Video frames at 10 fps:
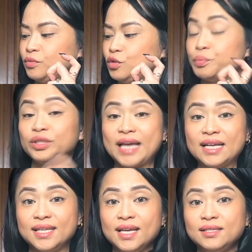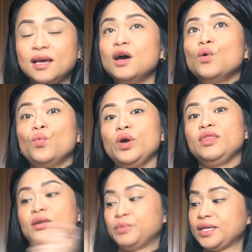protect it with
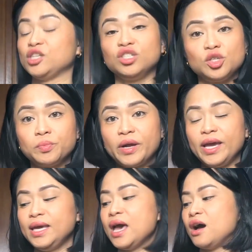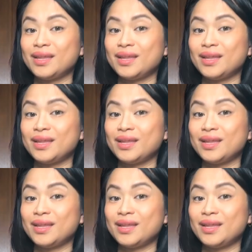a protection spray.